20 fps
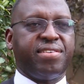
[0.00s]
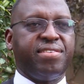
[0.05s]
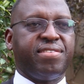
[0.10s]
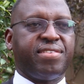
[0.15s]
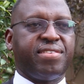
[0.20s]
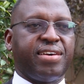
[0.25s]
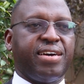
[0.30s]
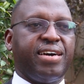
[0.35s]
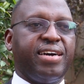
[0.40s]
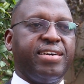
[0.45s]

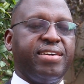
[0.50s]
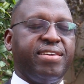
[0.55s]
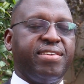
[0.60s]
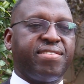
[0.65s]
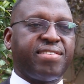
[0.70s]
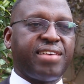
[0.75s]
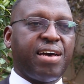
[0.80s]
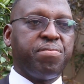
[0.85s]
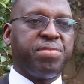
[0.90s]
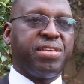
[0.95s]
it's
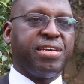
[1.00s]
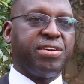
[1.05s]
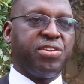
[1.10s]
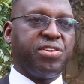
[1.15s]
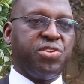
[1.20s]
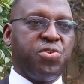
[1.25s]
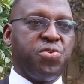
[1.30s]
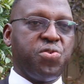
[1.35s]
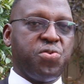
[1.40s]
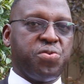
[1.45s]
something
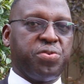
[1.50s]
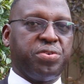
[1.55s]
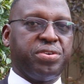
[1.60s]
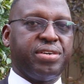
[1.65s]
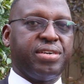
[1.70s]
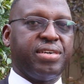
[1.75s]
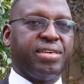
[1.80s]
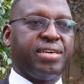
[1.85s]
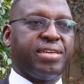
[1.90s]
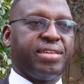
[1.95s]
new
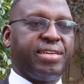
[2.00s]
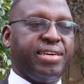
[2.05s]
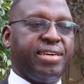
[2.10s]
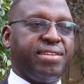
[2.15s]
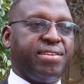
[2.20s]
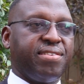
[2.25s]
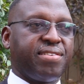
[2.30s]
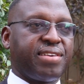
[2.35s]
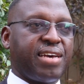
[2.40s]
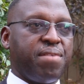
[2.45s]
that
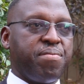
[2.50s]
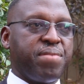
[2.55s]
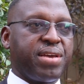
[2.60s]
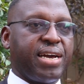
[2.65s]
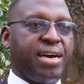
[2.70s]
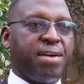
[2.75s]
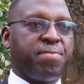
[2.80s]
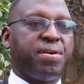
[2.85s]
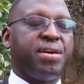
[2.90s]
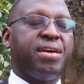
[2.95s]
is coming
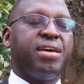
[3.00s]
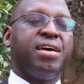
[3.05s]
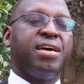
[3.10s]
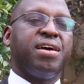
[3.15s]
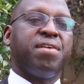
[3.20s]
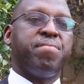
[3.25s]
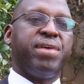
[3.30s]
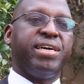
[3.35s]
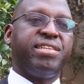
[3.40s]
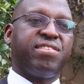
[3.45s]
up,
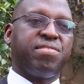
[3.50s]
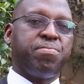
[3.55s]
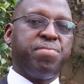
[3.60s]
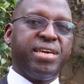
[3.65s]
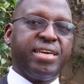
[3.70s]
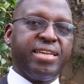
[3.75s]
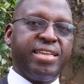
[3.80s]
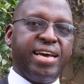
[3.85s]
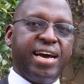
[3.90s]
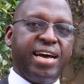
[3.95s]
but it's
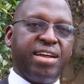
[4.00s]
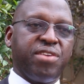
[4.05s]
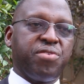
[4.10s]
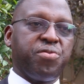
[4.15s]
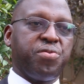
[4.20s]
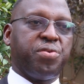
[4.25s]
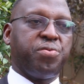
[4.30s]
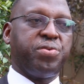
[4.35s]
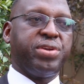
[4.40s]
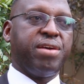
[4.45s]
being
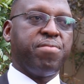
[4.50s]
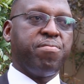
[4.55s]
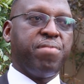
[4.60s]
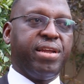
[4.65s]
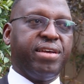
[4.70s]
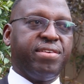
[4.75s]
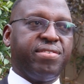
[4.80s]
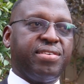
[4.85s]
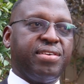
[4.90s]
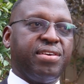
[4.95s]
done with the
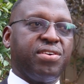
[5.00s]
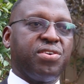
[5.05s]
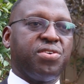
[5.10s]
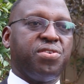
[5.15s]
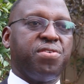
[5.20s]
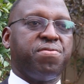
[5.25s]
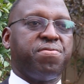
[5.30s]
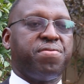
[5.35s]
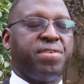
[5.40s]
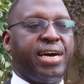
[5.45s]
blessing
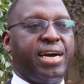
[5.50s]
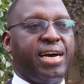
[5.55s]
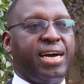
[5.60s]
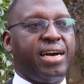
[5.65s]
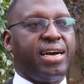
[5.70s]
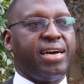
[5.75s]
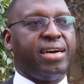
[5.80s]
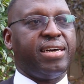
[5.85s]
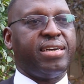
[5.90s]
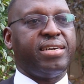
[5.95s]
of
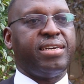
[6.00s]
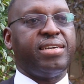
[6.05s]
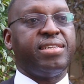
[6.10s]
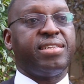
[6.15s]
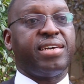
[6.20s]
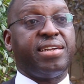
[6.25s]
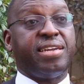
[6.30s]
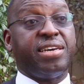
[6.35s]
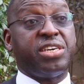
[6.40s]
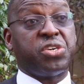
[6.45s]

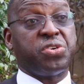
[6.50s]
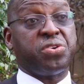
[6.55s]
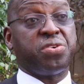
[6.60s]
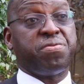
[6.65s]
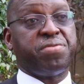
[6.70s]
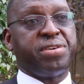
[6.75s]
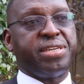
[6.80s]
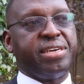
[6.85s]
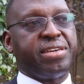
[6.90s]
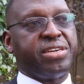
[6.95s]
International
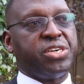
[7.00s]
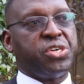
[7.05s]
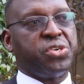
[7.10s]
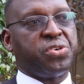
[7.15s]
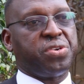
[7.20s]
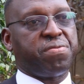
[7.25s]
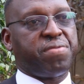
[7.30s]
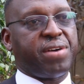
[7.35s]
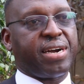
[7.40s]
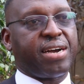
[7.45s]

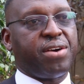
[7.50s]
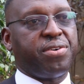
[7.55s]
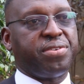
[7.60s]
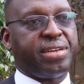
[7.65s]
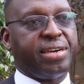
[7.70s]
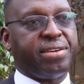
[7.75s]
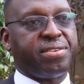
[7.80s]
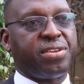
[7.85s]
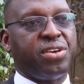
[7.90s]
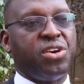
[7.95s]
Federation of
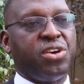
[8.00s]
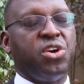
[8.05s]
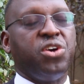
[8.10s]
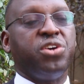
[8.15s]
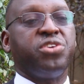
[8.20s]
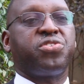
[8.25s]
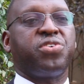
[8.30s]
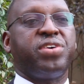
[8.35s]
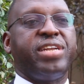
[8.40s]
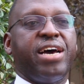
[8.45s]
Accountants.
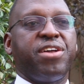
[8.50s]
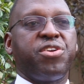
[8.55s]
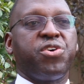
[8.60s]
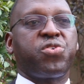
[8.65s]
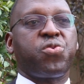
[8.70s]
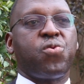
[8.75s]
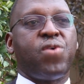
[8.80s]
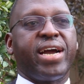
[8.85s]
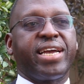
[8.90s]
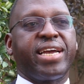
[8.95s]
So they're
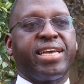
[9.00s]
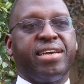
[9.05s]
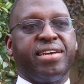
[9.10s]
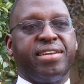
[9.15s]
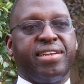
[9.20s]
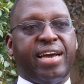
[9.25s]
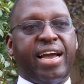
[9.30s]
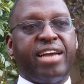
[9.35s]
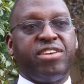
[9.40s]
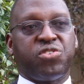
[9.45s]
not working
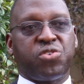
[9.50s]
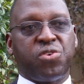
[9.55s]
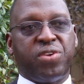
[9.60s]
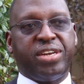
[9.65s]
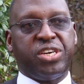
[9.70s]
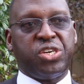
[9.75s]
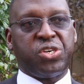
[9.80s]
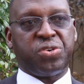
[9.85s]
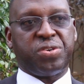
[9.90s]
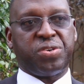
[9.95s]
in
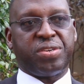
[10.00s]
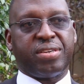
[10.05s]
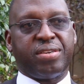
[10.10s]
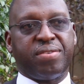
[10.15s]
isolation.